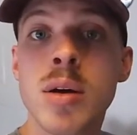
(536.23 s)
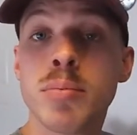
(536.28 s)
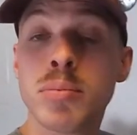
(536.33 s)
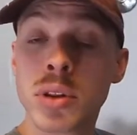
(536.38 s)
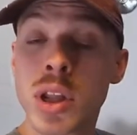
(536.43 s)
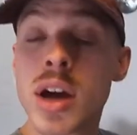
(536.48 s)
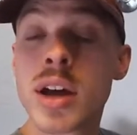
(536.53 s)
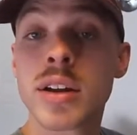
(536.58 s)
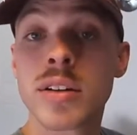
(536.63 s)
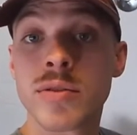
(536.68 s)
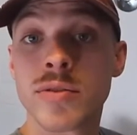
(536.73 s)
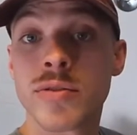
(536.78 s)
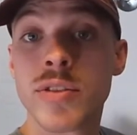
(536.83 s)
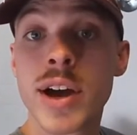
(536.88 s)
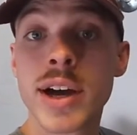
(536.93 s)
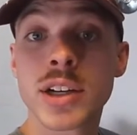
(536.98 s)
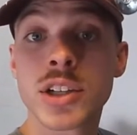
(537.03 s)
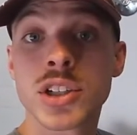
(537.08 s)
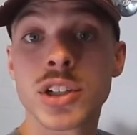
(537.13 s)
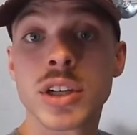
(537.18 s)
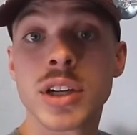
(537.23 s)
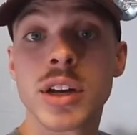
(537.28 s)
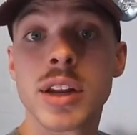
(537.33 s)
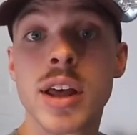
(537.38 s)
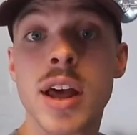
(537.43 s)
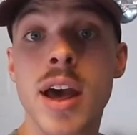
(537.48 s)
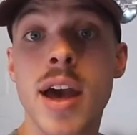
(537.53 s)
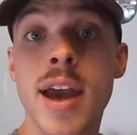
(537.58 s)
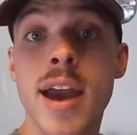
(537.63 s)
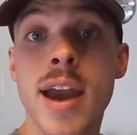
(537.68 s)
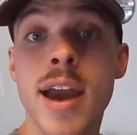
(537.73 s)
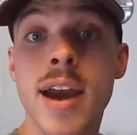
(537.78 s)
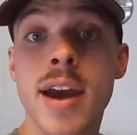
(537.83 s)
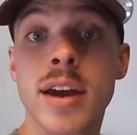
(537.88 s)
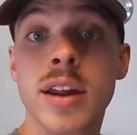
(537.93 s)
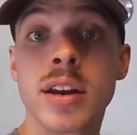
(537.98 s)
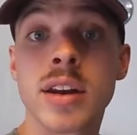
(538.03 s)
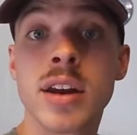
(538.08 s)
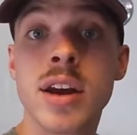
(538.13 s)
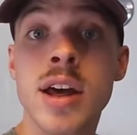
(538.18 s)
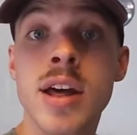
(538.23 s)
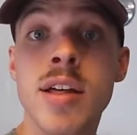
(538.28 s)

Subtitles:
blood infection, and